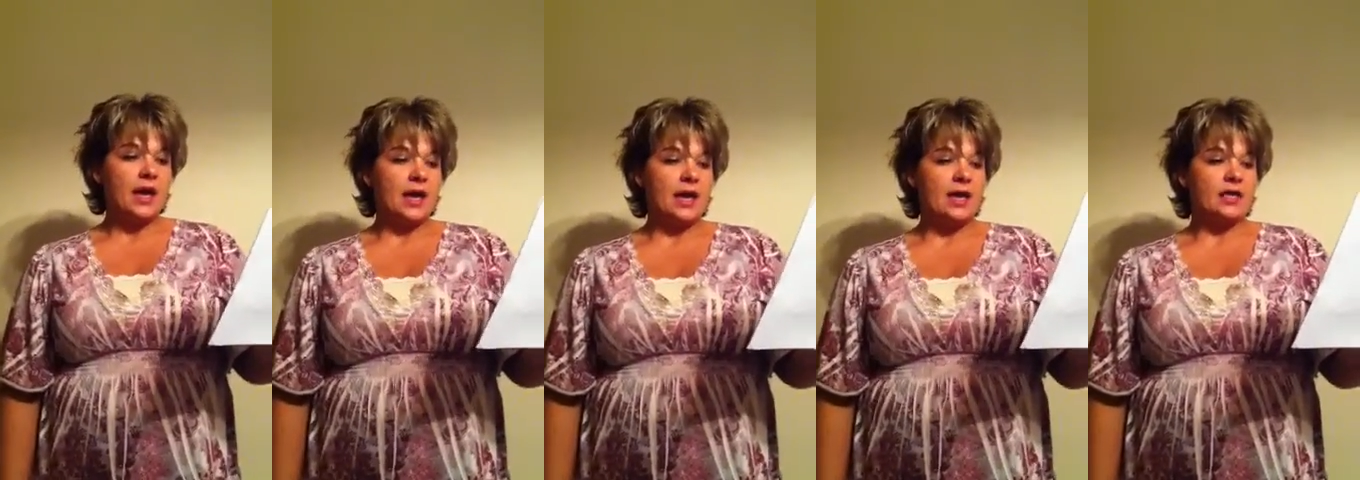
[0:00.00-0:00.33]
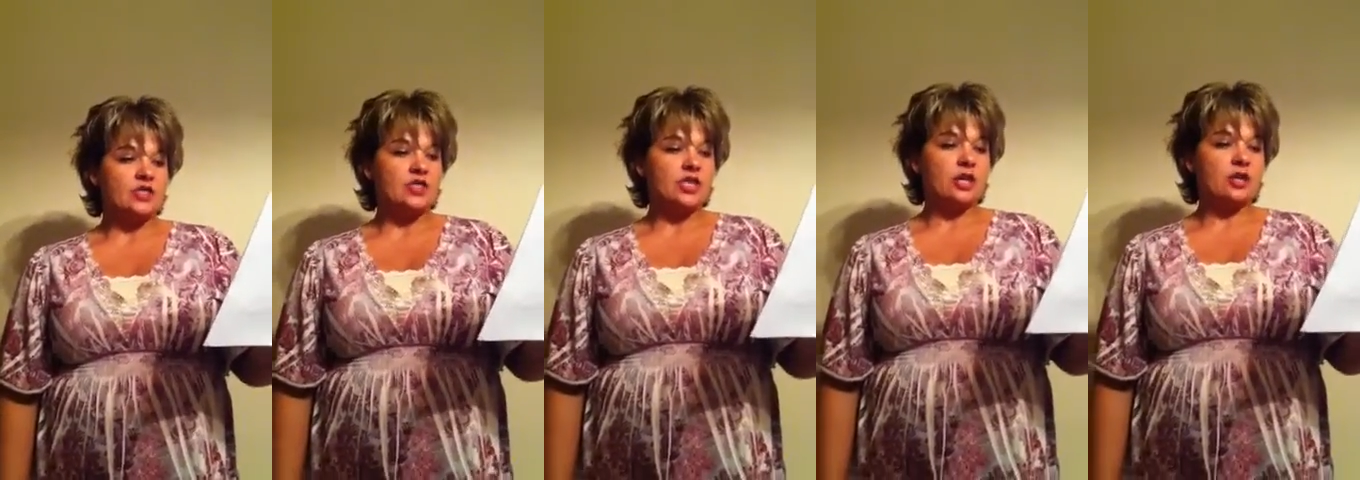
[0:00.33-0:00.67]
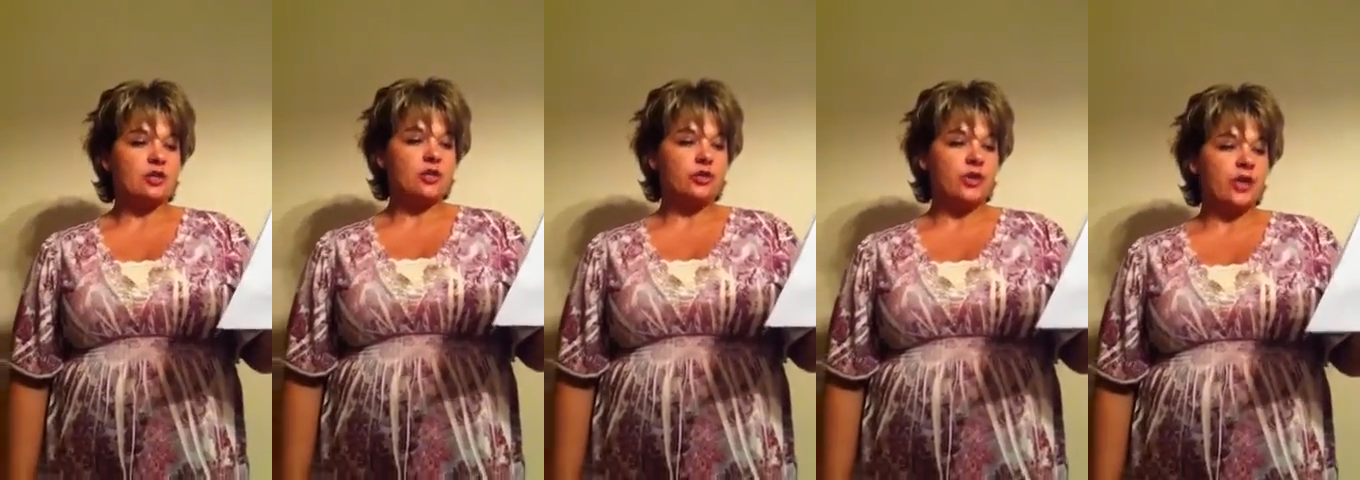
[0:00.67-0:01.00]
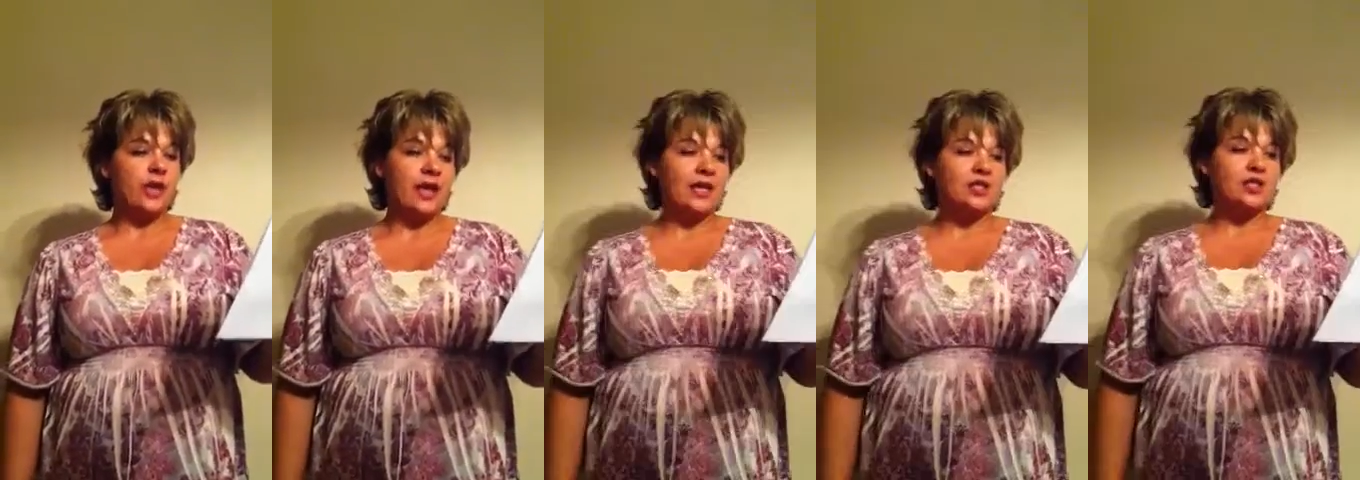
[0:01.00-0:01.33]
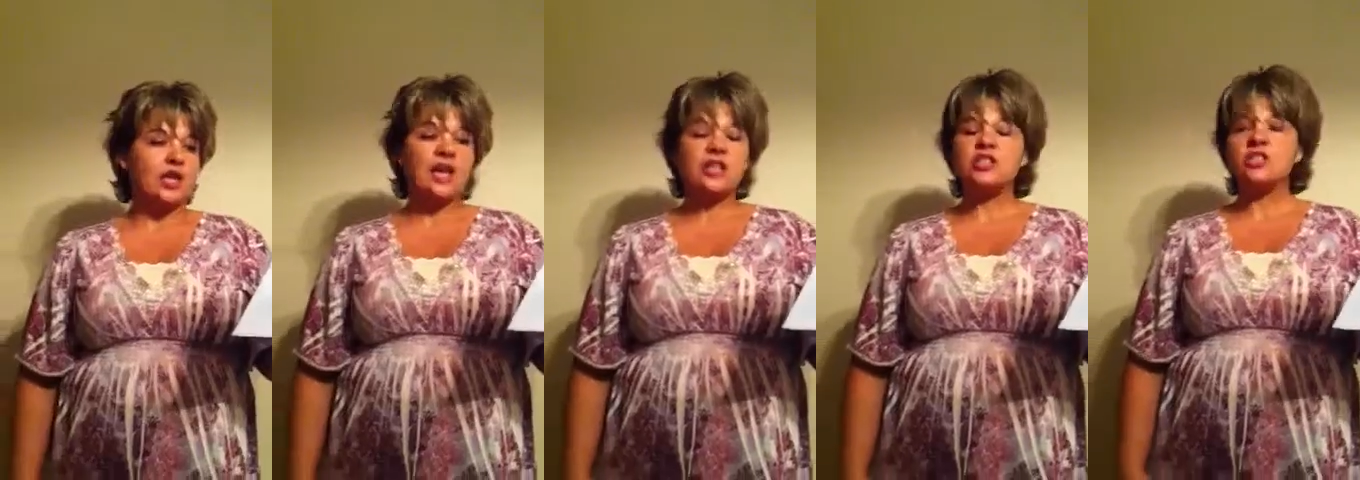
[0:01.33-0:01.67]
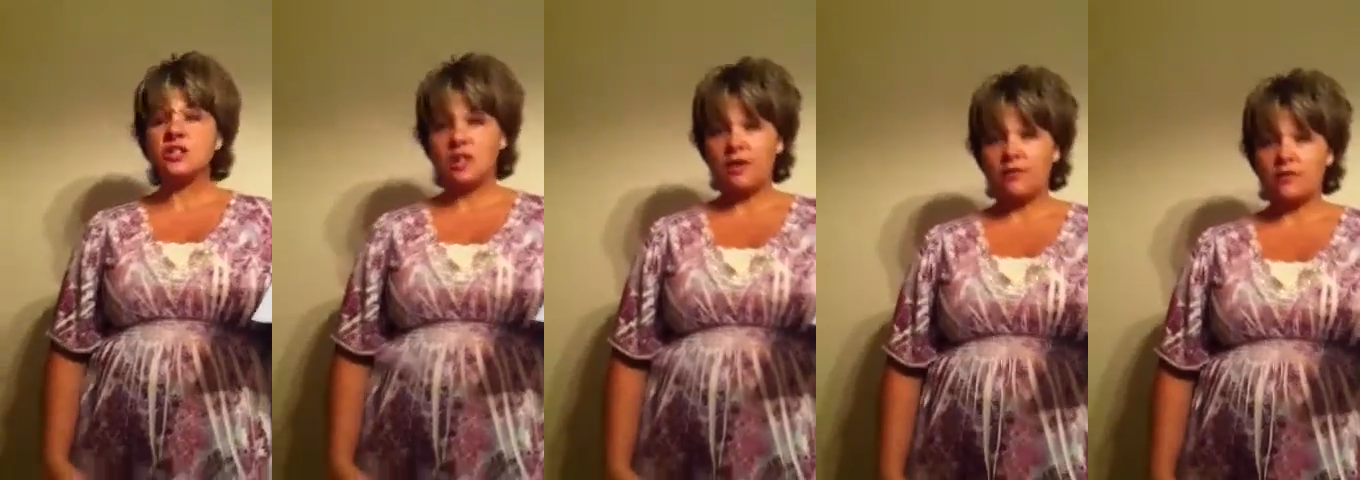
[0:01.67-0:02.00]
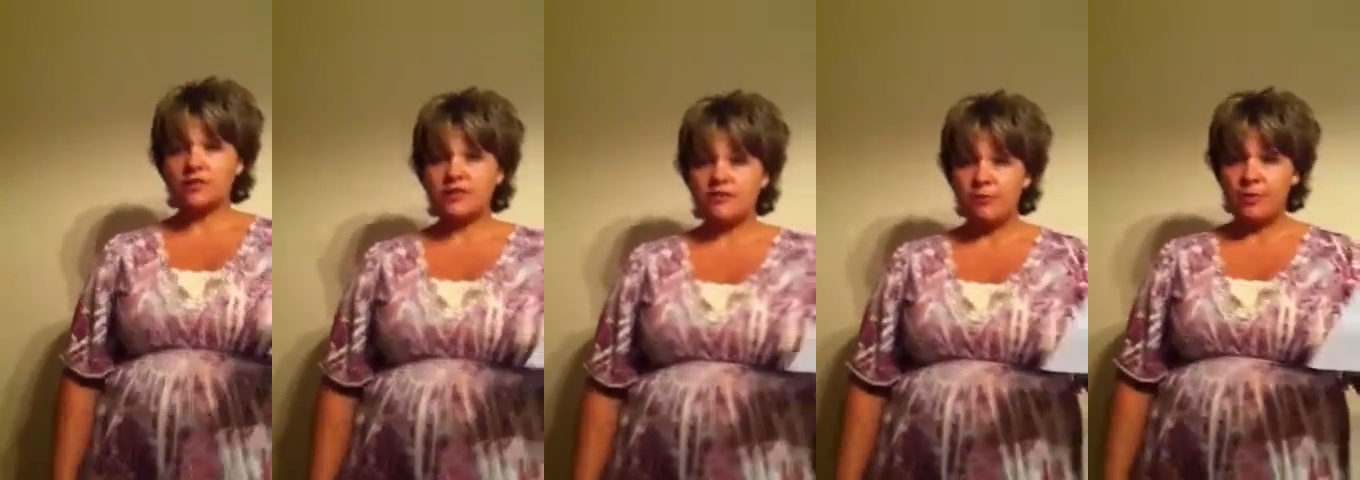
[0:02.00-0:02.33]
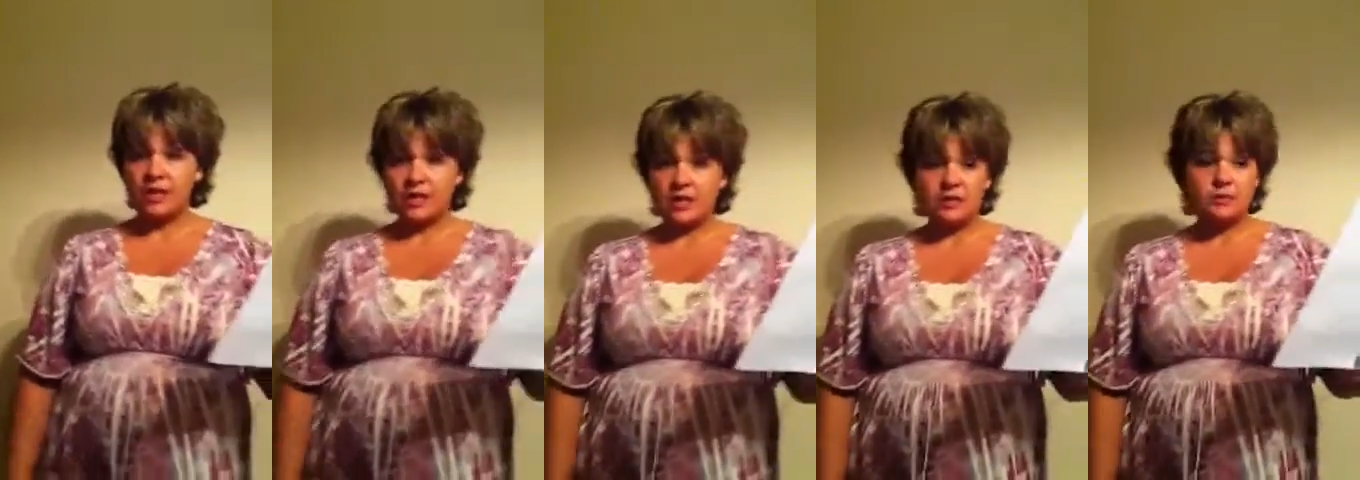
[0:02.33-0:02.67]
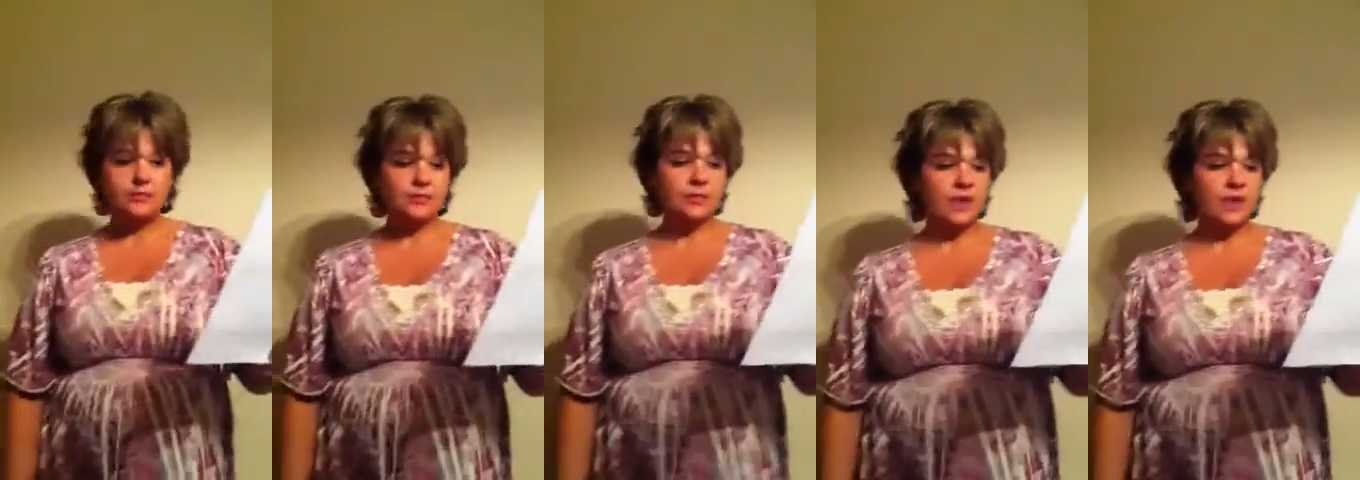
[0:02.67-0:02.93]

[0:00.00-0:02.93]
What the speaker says: and she included education levels of men,